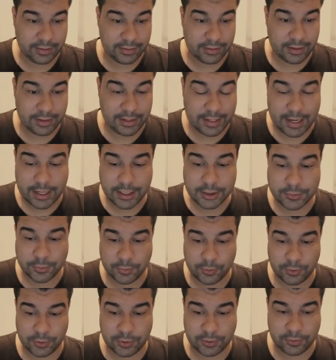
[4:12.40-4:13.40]
The
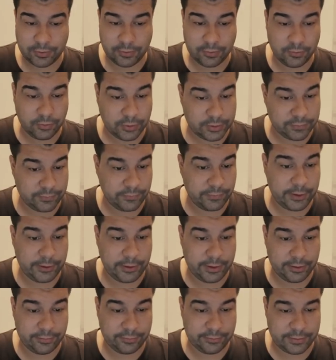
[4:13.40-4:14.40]
dashboard was
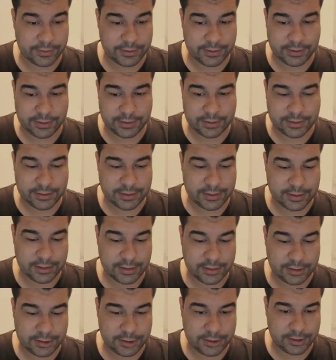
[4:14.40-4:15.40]
very different to this. This is
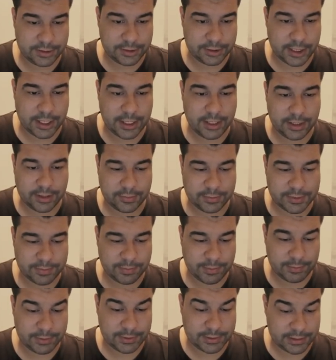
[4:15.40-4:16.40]
the JDM
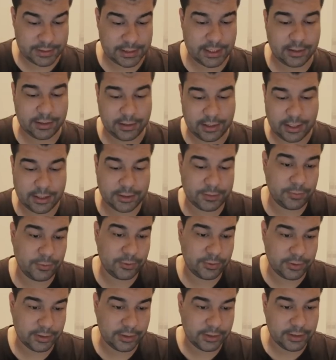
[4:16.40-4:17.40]
style
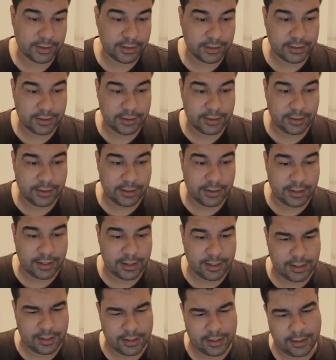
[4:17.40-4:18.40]
dashboard.
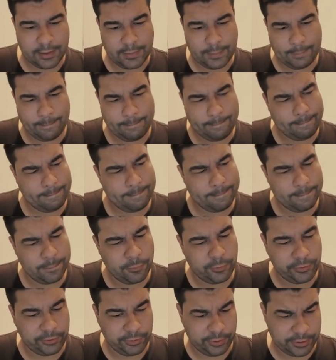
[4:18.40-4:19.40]
Um,
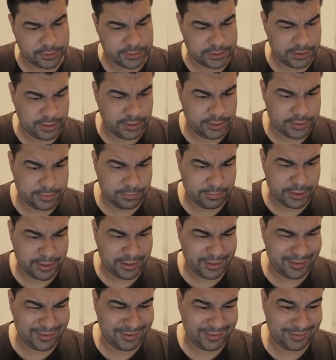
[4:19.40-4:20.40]
with regards to the engine
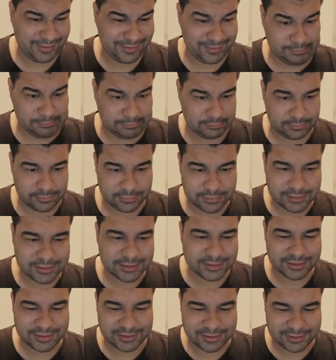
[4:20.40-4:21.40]
bay,
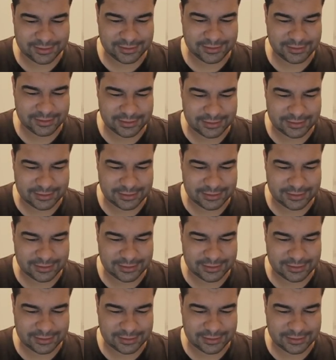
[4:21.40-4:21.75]
it's, it's not